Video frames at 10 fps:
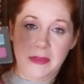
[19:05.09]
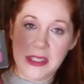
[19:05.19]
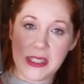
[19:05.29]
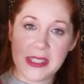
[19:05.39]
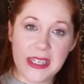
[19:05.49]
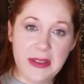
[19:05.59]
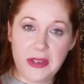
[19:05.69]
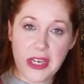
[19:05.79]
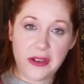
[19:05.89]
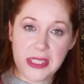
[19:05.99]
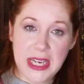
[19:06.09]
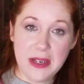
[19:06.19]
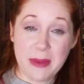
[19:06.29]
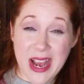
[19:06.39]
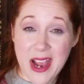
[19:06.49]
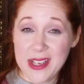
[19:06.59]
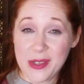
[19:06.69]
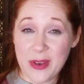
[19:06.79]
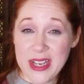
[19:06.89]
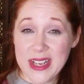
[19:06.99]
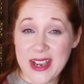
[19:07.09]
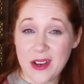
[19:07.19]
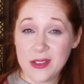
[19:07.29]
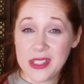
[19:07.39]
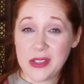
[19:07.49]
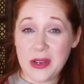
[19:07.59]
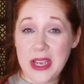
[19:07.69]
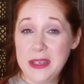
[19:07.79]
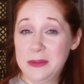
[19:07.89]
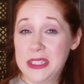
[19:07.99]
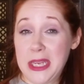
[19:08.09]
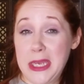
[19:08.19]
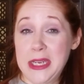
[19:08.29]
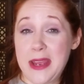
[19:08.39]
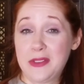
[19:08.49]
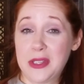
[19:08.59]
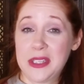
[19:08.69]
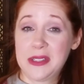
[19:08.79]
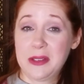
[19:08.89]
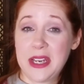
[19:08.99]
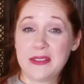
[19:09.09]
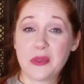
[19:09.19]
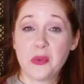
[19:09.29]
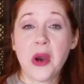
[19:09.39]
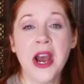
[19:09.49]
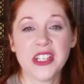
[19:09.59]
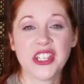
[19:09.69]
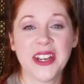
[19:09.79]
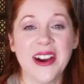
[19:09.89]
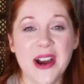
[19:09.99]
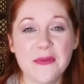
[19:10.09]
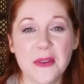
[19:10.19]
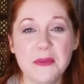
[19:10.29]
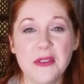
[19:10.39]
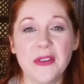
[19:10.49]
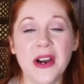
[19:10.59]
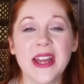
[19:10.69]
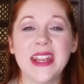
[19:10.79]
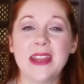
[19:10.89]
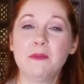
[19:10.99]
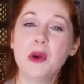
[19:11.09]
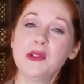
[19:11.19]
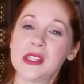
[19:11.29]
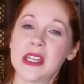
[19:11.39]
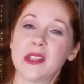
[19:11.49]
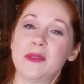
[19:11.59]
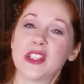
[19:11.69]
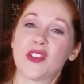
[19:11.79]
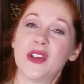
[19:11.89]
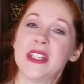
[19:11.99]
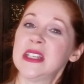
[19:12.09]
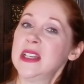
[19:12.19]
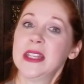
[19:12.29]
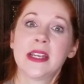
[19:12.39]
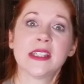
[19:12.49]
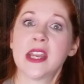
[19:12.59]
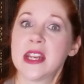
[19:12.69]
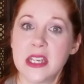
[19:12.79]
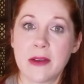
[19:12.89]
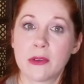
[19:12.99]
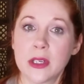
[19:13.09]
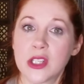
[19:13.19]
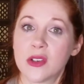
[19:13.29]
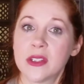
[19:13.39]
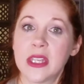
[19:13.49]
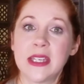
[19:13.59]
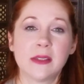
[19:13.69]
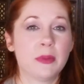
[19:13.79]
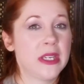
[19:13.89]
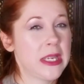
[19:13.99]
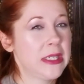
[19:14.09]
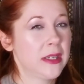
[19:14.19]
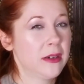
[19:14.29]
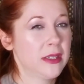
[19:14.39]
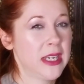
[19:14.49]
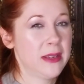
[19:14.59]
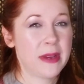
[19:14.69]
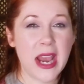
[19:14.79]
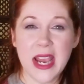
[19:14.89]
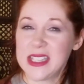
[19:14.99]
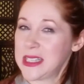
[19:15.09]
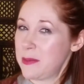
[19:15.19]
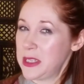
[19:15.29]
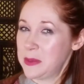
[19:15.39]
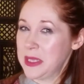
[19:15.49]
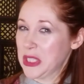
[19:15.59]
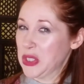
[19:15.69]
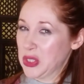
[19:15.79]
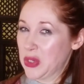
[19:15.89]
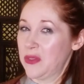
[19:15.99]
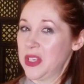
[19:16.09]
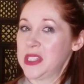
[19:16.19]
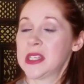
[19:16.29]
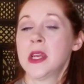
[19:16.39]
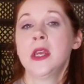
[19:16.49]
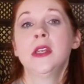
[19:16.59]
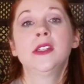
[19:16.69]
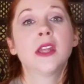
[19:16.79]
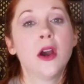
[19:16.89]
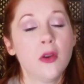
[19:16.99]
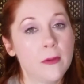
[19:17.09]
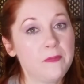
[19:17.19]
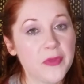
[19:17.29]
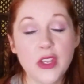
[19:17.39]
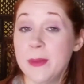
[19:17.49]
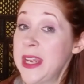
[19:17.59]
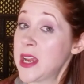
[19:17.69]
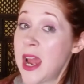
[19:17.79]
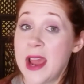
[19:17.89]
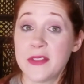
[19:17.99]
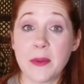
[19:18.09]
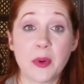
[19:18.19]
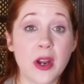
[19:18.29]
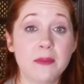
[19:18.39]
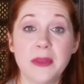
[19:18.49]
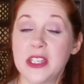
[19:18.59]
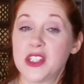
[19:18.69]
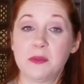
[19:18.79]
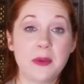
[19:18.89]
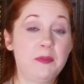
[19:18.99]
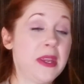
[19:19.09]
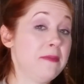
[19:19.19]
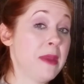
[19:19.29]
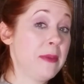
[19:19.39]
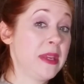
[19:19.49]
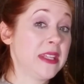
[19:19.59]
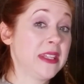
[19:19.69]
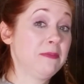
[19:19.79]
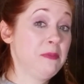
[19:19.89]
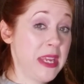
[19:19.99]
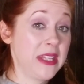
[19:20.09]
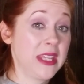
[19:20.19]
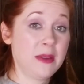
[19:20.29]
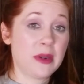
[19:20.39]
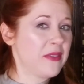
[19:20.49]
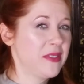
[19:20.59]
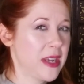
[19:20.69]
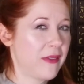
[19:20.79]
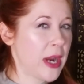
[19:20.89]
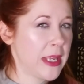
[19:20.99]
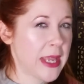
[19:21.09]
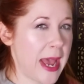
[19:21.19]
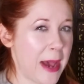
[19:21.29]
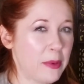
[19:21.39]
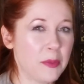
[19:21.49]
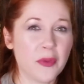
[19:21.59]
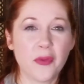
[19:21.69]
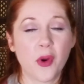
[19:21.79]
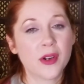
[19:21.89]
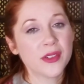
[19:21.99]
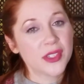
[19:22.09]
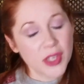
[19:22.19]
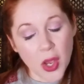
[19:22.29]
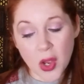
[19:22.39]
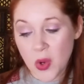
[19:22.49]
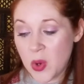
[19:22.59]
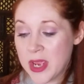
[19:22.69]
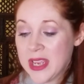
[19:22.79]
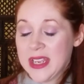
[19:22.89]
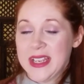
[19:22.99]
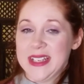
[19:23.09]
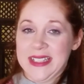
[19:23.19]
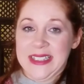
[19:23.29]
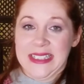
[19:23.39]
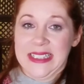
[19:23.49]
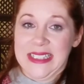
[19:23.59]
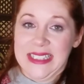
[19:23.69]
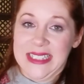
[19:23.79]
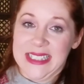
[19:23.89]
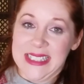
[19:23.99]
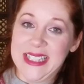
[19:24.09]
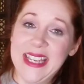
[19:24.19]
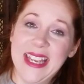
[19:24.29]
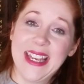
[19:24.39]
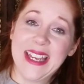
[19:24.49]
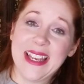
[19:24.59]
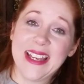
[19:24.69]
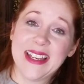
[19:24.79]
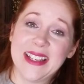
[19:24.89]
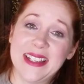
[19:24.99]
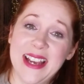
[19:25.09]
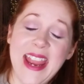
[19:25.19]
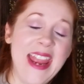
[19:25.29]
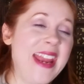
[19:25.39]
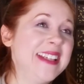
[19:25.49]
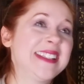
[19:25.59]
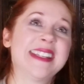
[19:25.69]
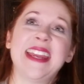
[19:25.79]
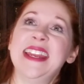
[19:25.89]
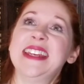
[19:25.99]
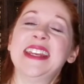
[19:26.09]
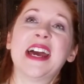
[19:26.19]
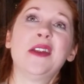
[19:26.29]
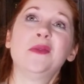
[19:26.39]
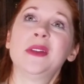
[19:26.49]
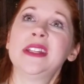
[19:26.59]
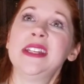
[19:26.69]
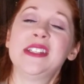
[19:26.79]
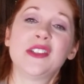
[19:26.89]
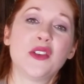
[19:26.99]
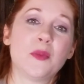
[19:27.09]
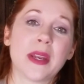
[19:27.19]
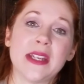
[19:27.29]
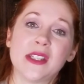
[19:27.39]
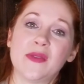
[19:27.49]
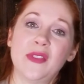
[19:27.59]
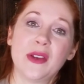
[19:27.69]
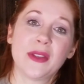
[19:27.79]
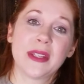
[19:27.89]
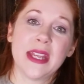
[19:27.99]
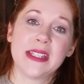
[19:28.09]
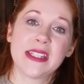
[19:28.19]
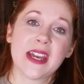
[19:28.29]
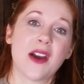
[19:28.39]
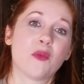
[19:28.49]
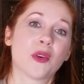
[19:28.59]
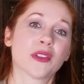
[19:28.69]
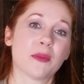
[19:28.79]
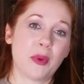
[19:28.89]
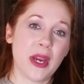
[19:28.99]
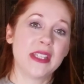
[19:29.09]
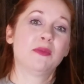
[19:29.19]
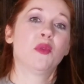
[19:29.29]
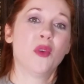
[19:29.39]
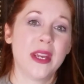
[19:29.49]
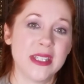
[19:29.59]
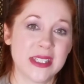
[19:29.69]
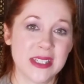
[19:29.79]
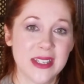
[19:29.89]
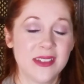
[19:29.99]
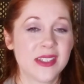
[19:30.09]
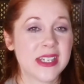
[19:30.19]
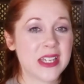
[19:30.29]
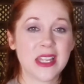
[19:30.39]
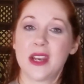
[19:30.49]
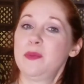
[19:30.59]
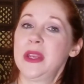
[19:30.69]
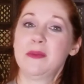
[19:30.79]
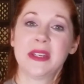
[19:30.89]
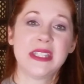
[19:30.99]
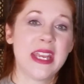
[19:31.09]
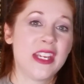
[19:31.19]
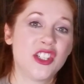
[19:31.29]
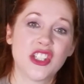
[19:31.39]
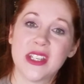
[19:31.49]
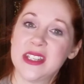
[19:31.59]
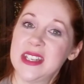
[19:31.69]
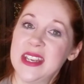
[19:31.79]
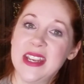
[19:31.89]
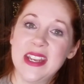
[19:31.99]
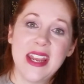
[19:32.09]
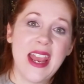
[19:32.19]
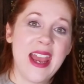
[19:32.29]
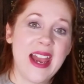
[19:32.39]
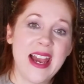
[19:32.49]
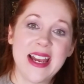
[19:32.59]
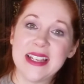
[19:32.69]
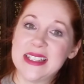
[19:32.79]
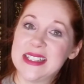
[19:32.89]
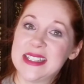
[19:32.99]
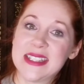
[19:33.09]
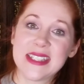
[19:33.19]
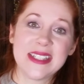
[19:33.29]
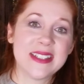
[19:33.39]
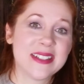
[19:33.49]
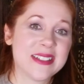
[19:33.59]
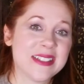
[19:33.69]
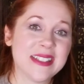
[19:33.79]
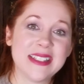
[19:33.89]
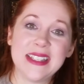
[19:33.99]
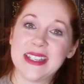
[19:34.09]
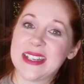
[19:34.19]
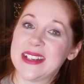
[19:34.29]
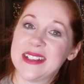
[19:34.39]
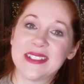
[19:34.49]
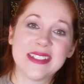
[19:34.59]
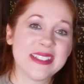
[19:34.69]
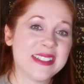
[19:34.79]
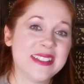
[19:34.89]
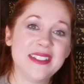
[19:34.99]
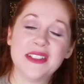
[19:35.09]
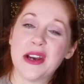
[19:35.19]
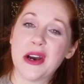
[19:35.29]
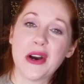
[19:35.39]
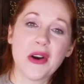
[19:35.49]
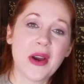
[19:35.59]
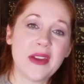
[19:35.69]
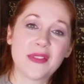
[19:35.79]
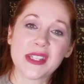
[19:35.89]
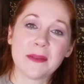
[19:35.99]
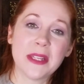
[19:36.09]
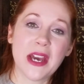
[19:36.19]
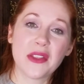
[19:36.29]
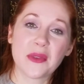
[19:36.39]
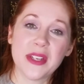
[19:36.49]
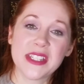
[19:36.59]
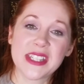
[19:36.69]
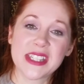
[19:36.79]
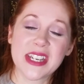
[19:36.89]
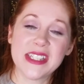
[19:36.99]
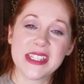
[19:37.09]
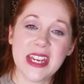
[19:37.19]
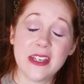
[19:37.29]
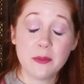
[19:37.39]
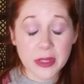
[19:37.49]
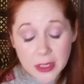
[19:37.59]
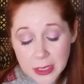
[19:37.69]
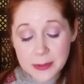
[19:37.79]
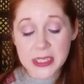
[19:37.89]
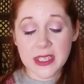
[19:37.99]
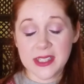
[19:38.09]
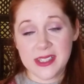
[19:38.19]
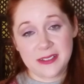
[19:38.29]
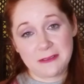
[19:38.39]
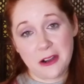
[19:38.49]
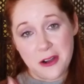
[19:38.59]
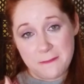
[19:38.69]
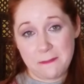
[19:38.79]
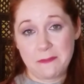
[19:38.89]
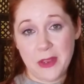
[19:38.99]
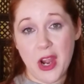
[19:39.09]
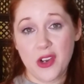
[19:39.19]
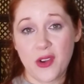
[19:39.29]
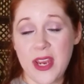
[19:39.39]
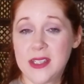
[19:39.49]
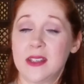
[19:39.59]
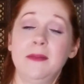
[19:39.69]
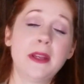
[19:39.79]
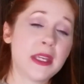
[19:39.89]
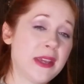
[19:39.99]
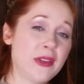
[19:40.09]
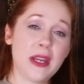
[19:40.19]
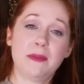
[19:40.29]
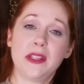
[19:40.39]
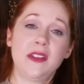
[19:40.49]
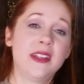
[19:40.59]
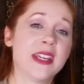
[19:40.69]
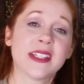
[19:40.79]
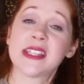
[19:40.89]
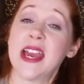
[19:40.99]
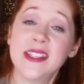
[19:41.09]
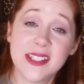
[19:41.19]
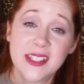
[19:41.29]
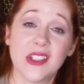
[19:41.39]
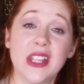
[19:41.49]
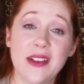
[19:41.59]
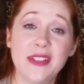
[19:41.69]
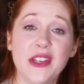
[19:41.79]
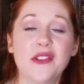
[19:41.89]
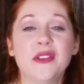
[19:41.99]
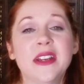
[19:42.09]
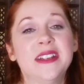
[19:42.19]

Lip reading: this is even irritating my eyes right now, so I am done. After this, I'm going to have to wash it off and move on, and most likely return it. Like I said, I never return things, but it is irritating my eyes, and that makes me a little nervous. So you may not have that problem. It just may be a me thing, but I've never had that happen before. So yeah, I hate saying it, I really do, but I just feel that it's not worth the price point. There's not a lot of pigmentation, and, you know, no. And for some of the other reasons that I stated, but the lipsticks are great. I'm not giving up on you, NYX. I still love you.